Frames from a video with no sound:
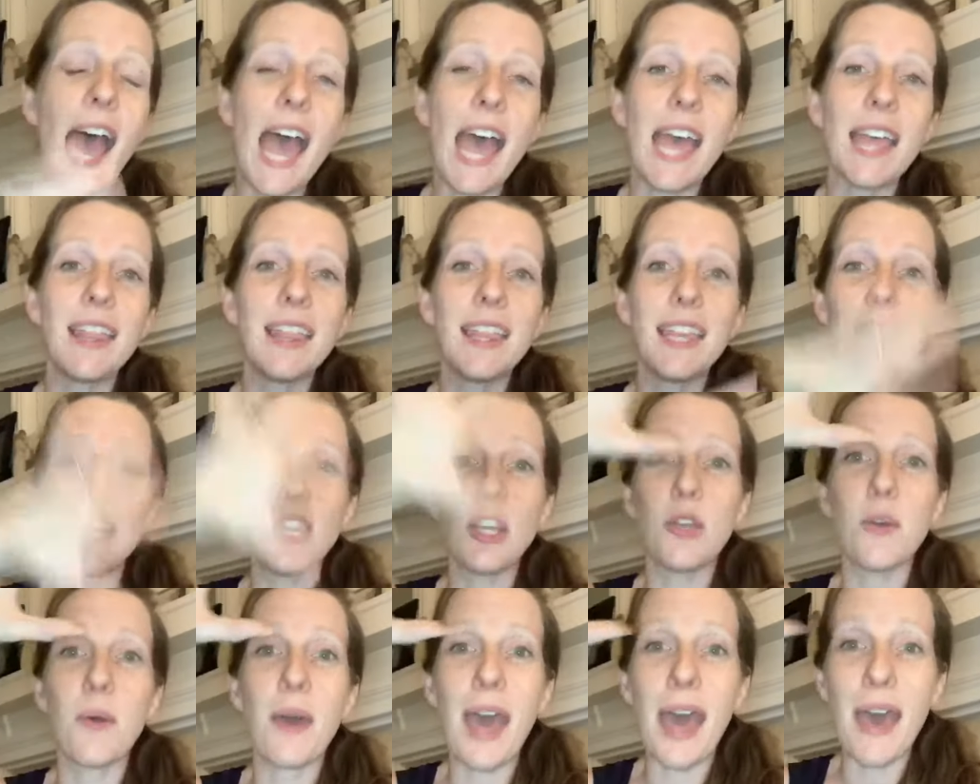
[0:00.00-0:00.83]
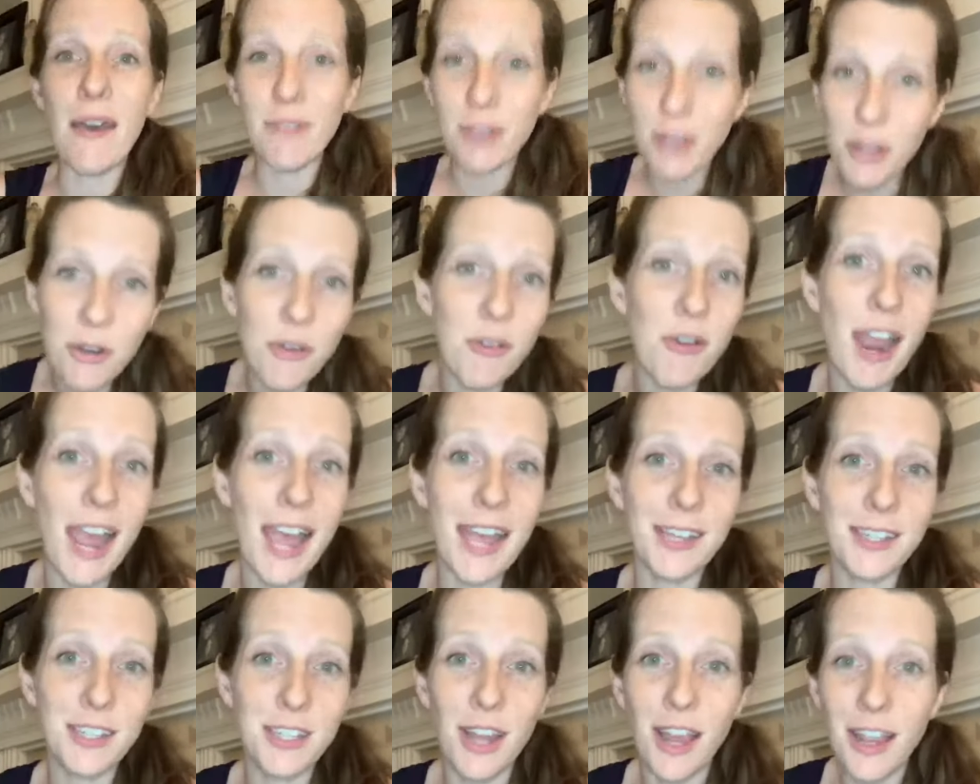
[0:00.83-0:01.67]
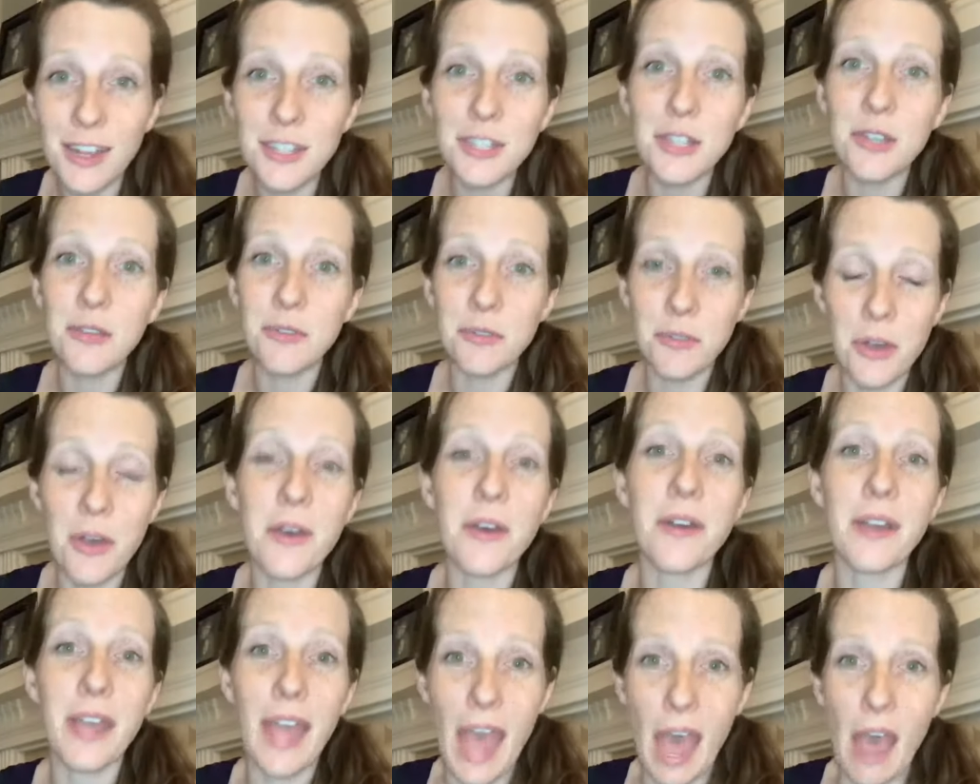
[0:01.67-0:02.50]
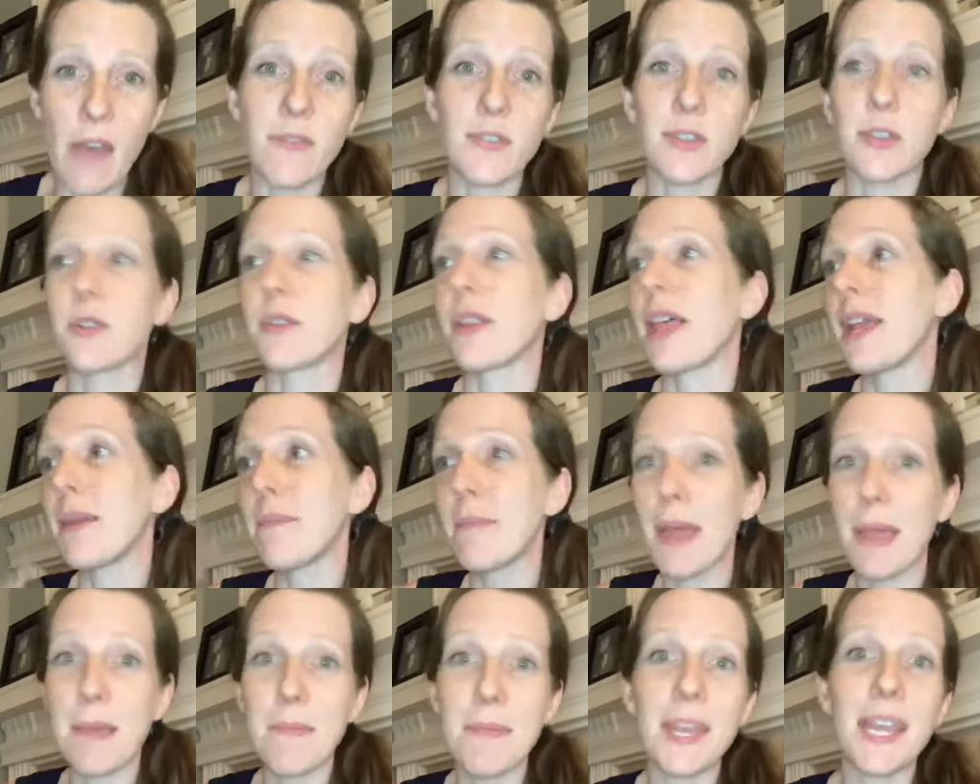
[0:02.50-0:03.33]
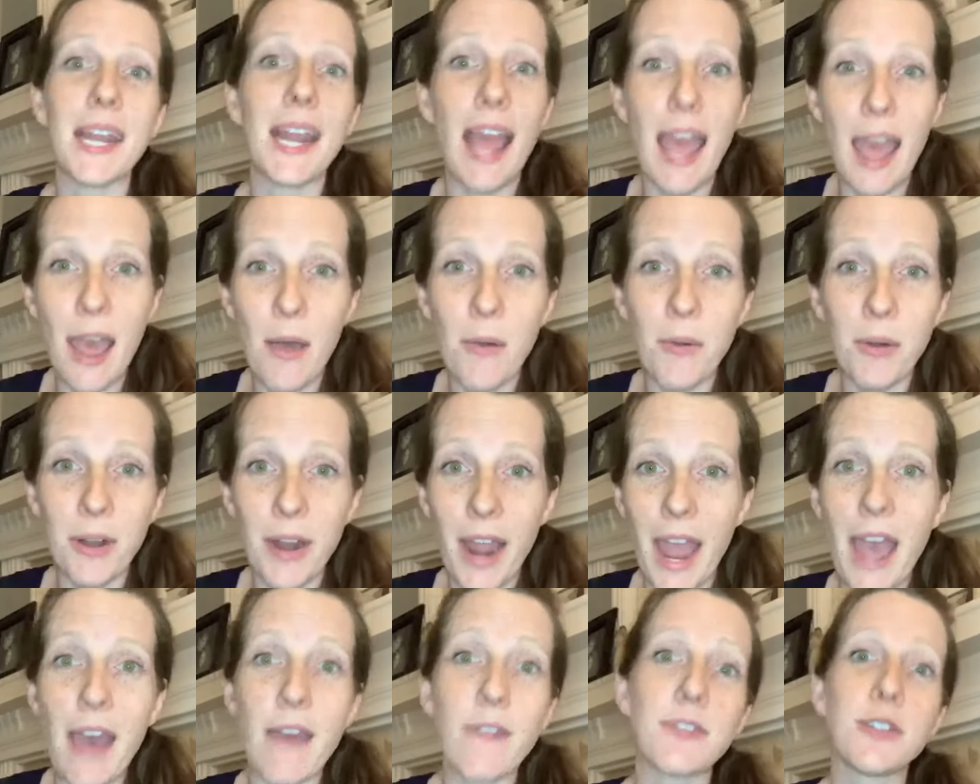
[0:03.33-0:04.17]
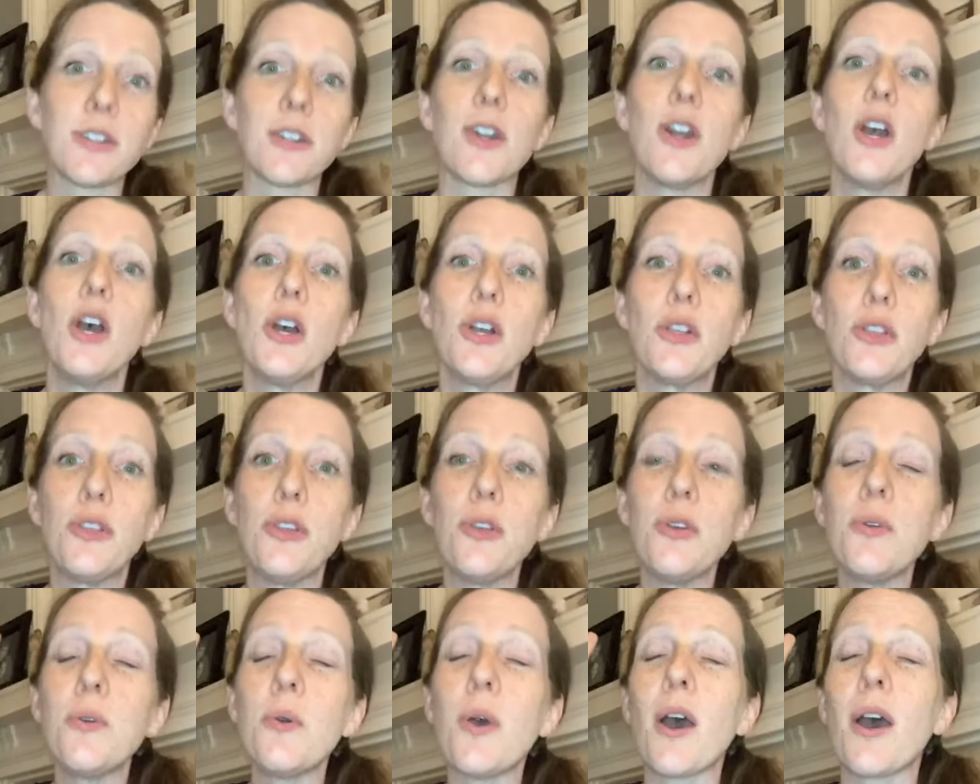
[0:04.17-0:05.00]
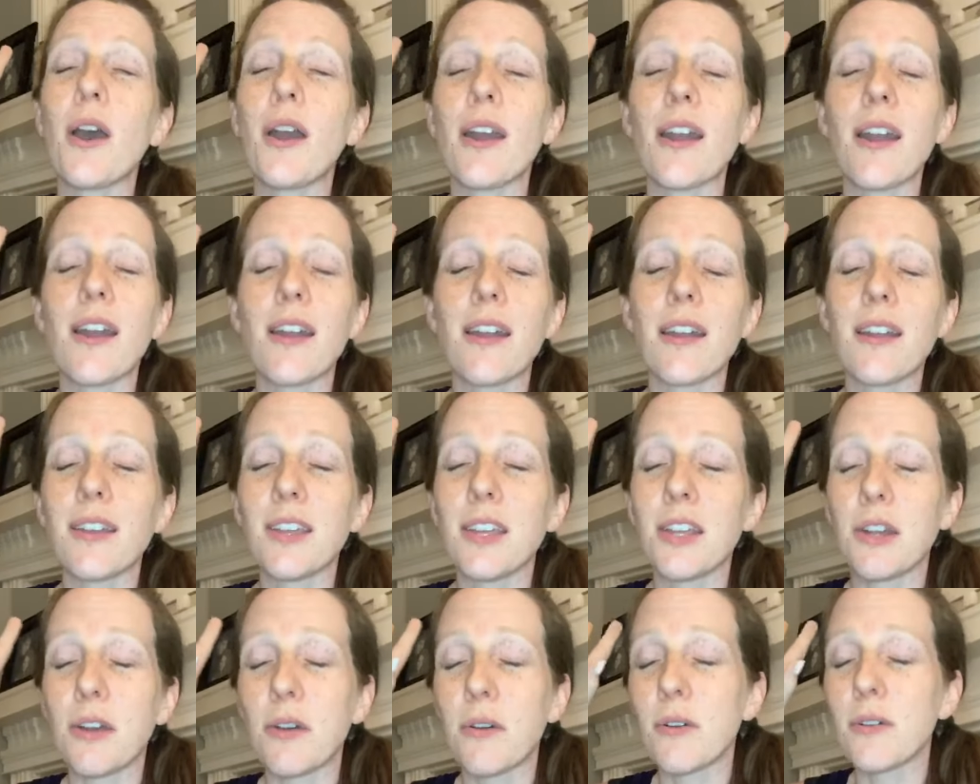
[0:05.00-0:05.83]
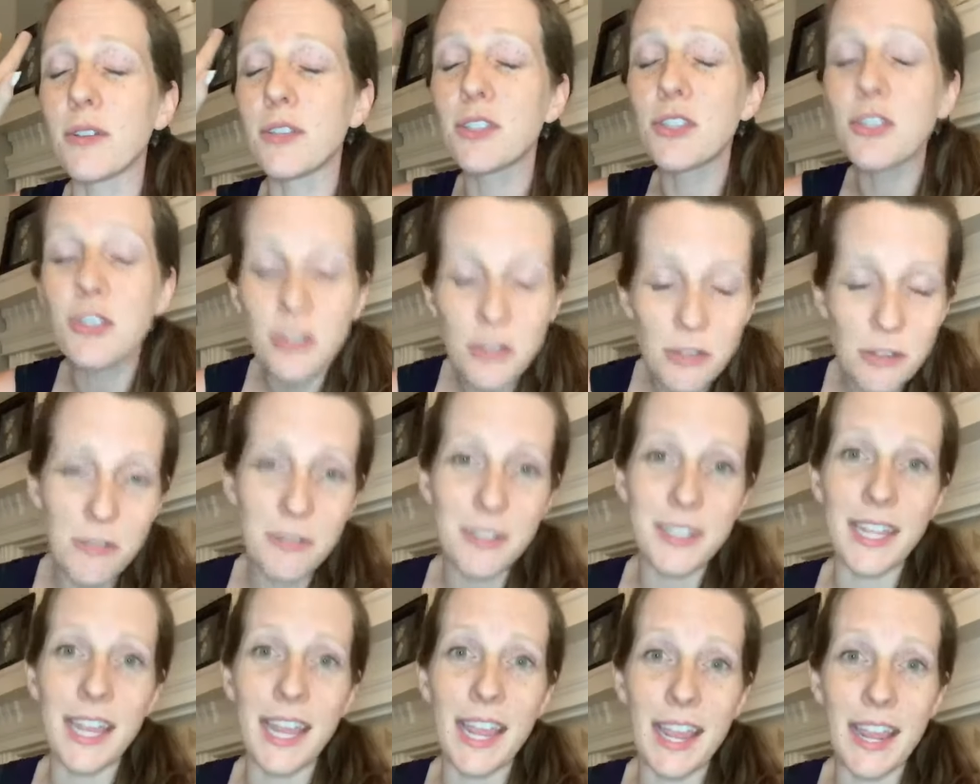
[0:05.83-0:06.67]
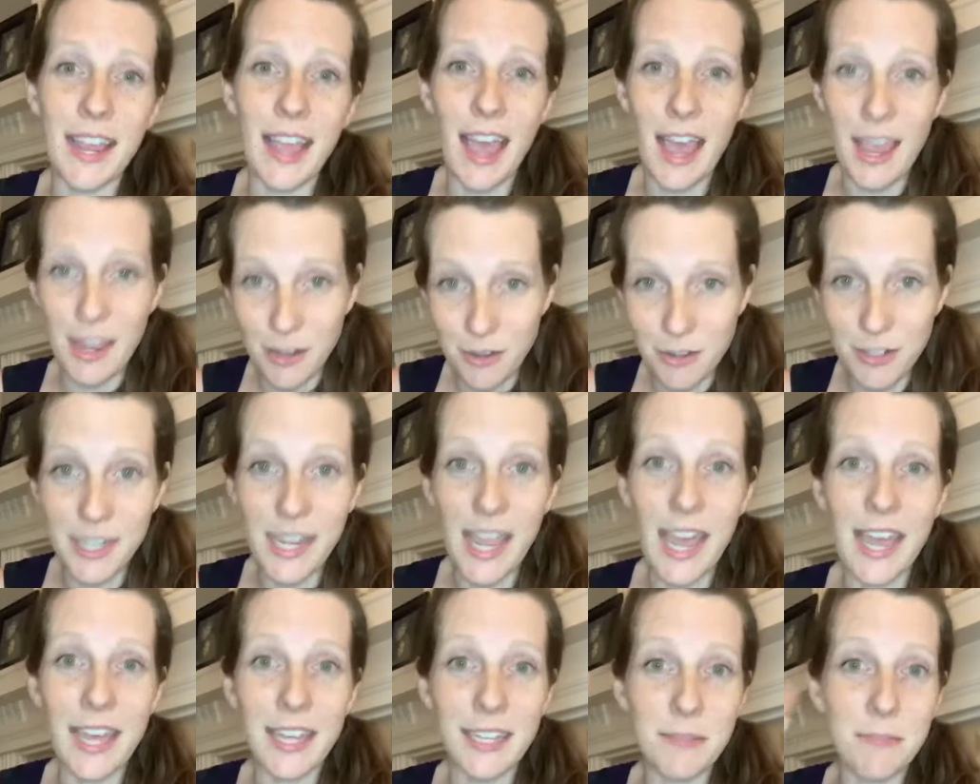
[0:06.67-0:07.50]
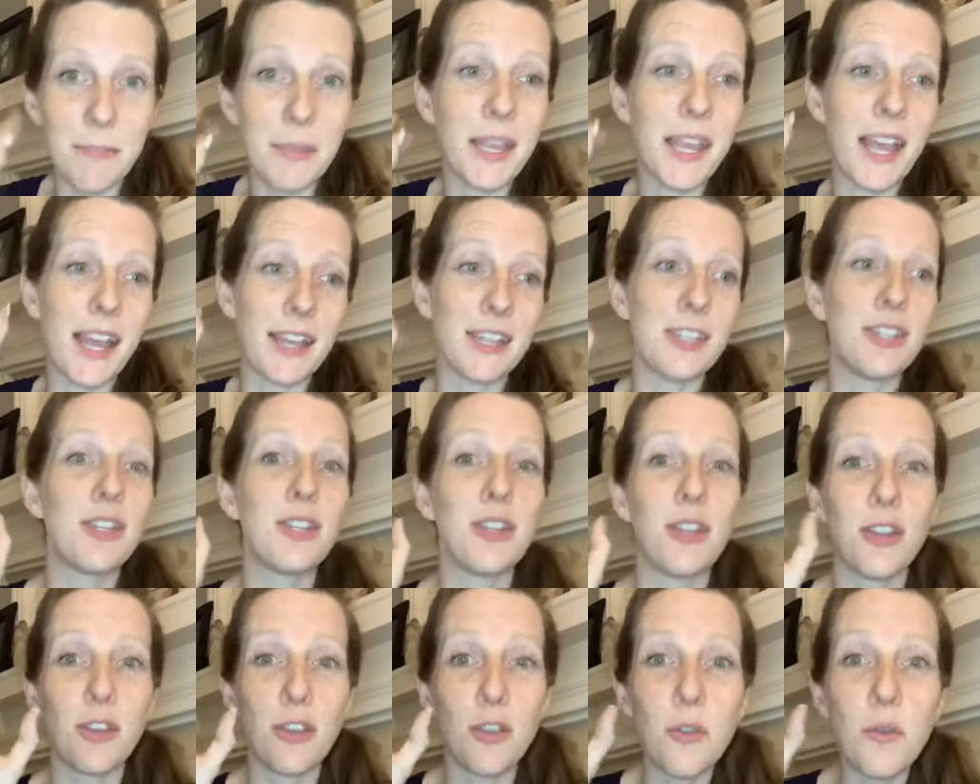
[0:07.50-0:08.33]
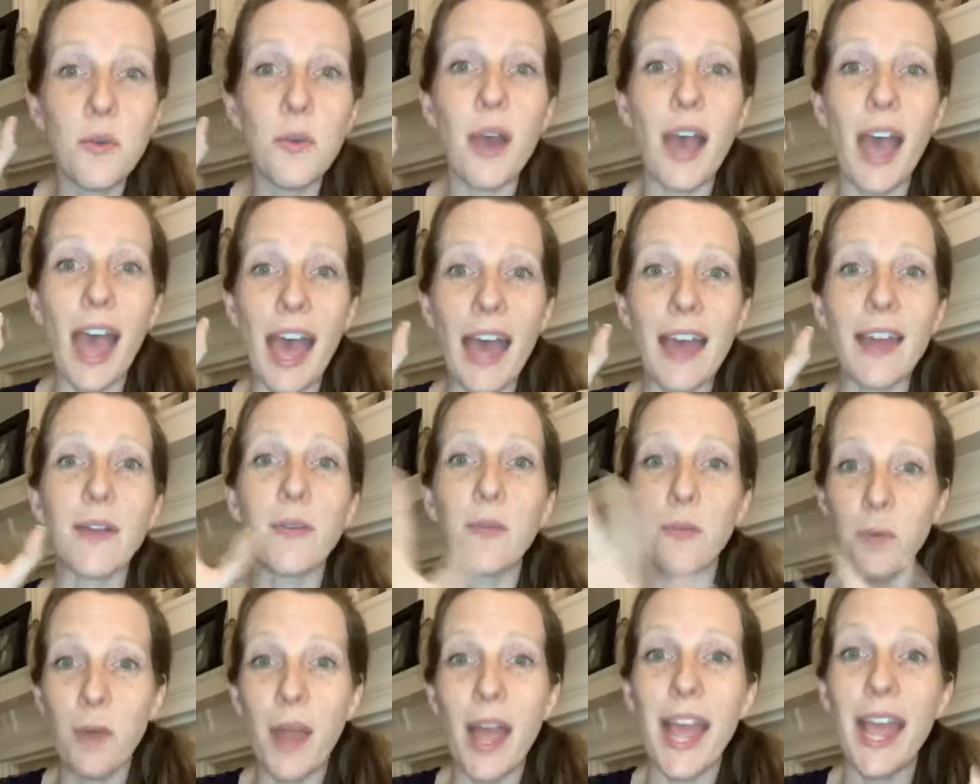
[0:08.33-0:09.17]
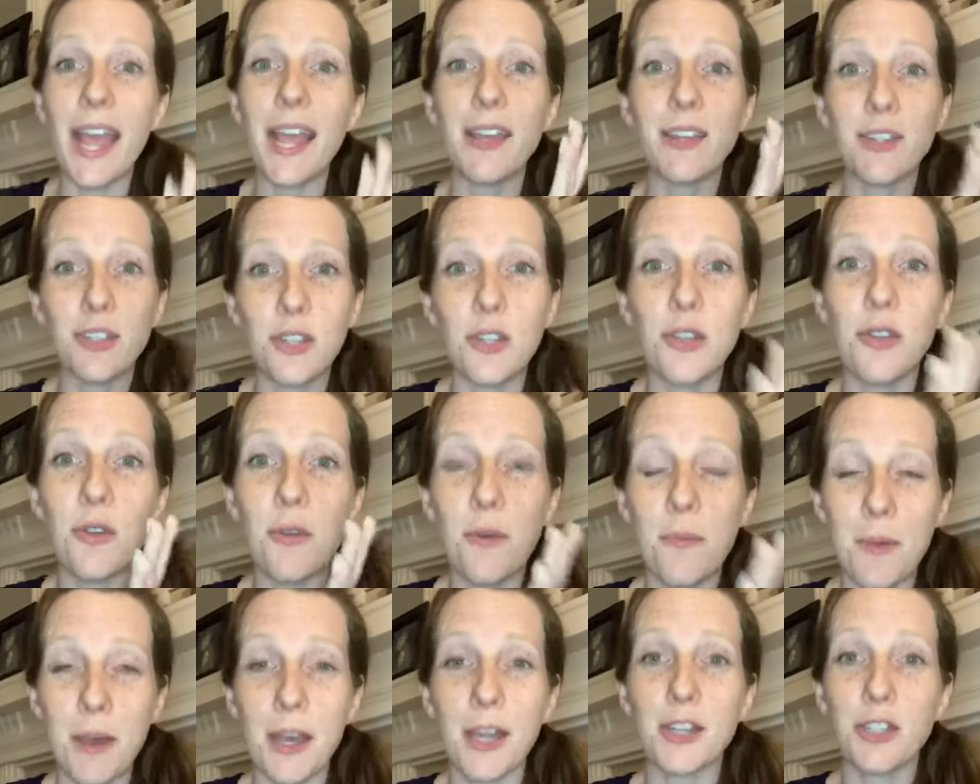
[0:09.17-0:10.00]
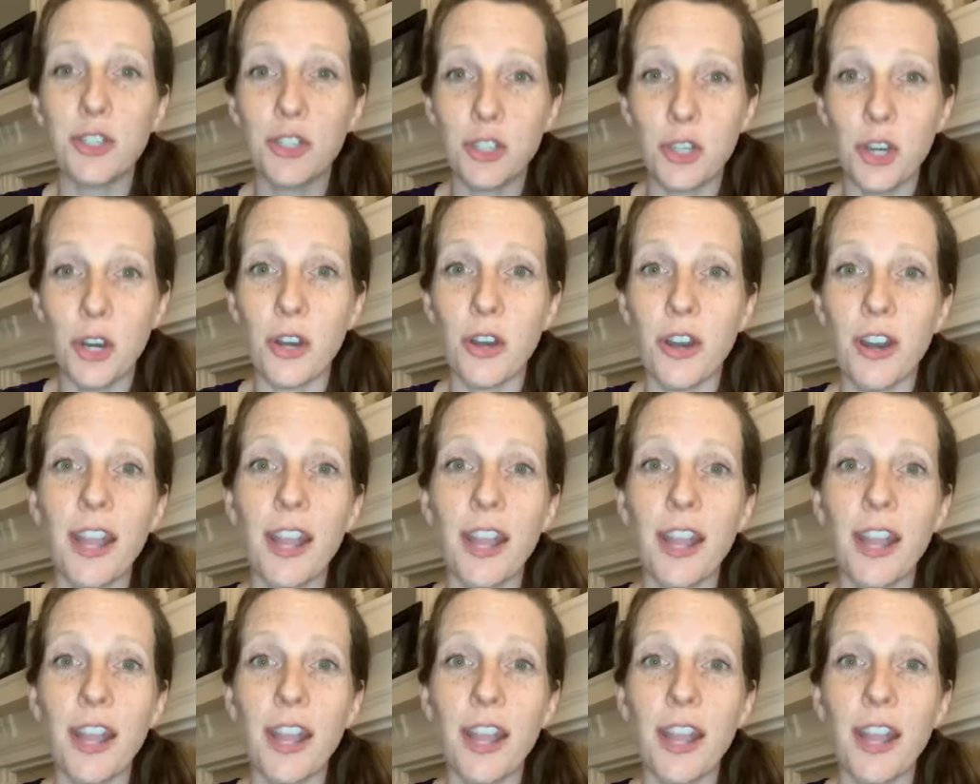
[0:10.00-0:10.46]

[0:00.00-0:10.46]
and then you'll have a crash not too long after, like maybe an hour after you are, you know, snoozing at your desk because you had way too much sugar.